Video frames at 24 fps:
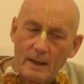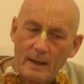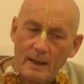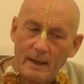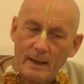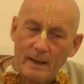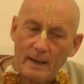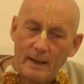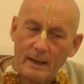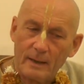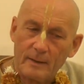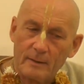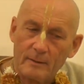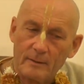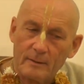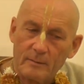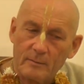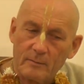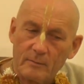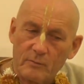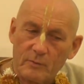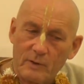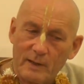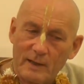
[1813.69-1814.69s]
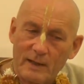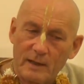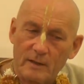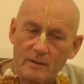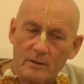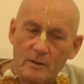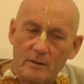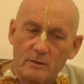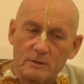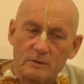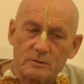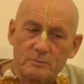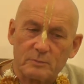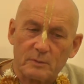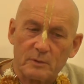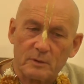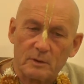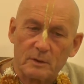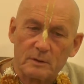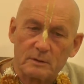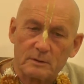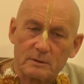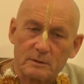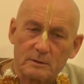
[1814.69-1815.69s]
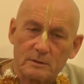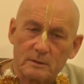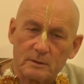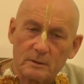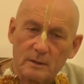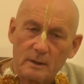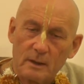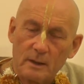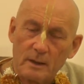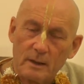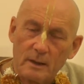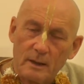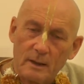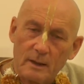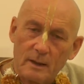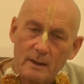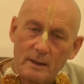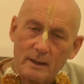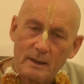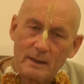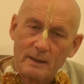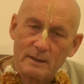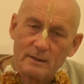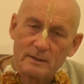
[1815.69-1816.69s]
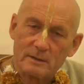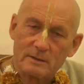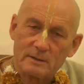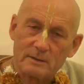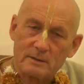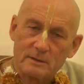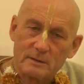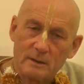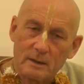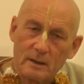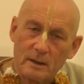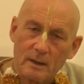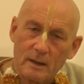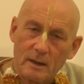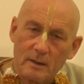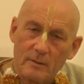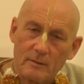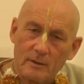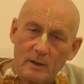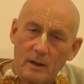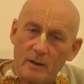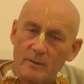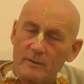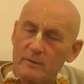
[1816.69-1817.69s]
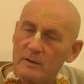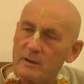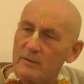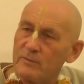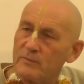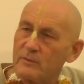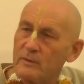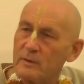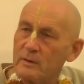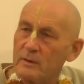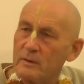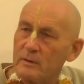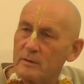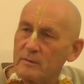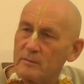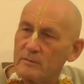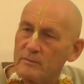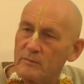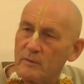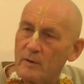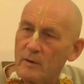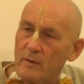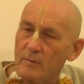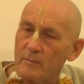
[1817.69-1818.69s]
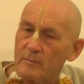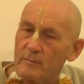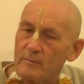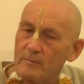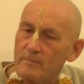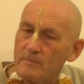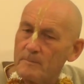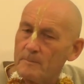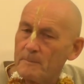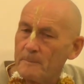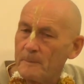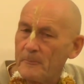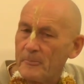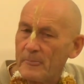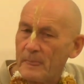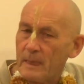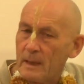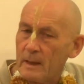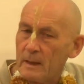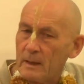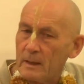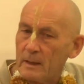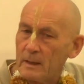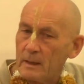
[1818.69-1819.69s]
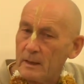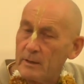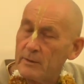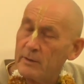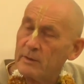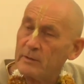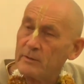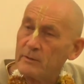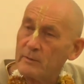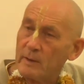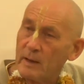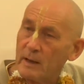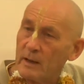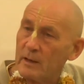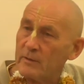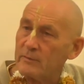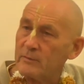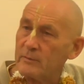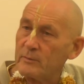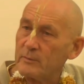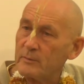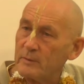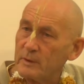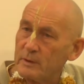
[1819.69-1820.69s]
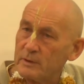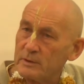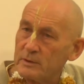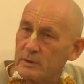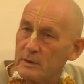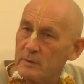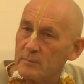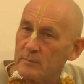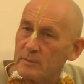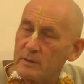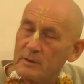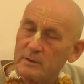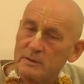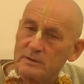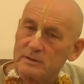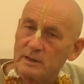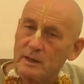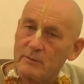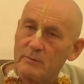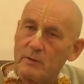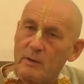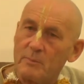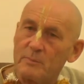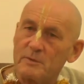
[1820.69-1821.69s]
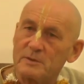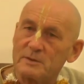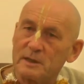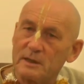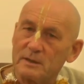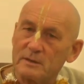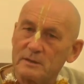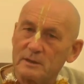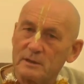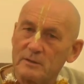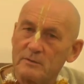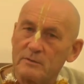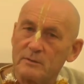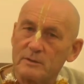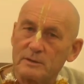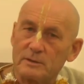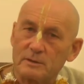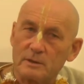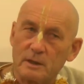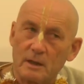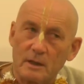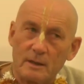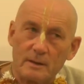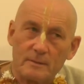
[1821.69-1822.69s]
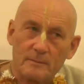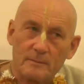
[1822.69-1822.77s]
and reading those books is non-different from hearing directly from Krishna, because they're representing Krishna.